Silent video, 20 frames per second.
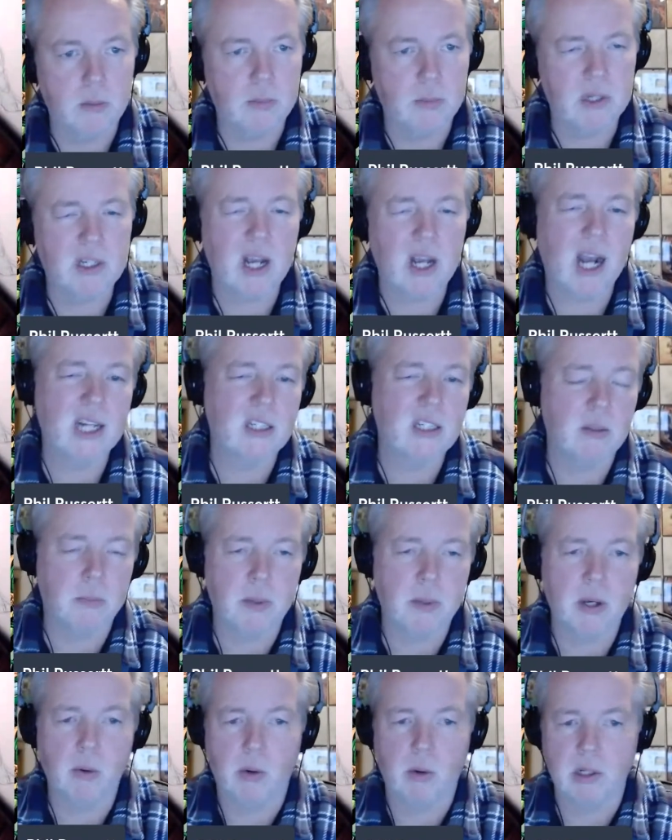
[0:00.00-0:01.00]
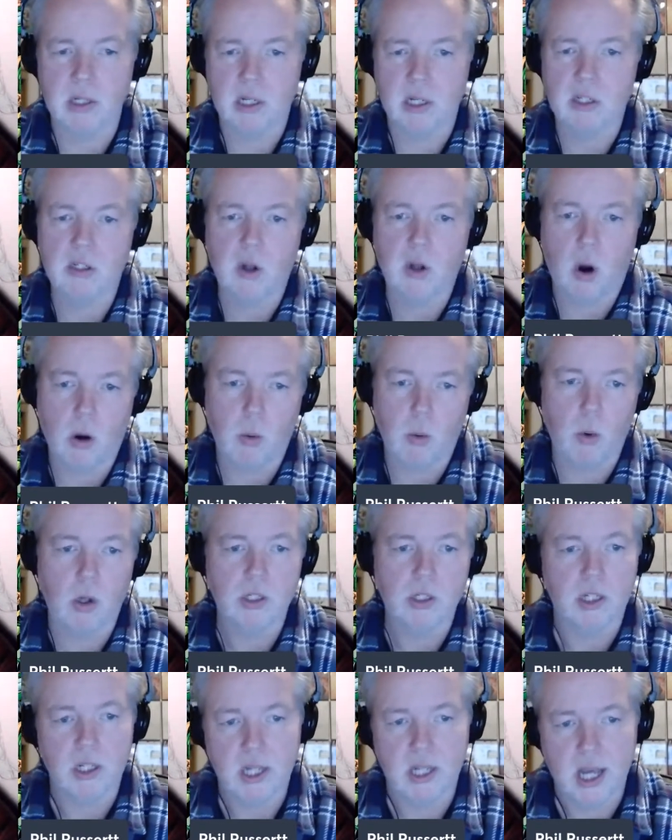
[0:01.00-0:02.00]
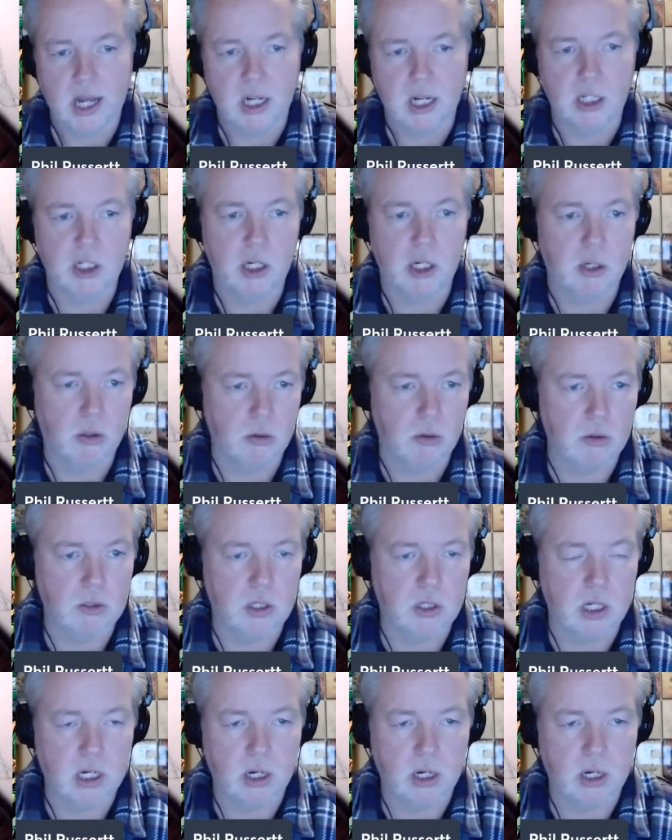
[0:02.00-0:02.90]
Besides the big ones like Star Wars, Indiana Jones,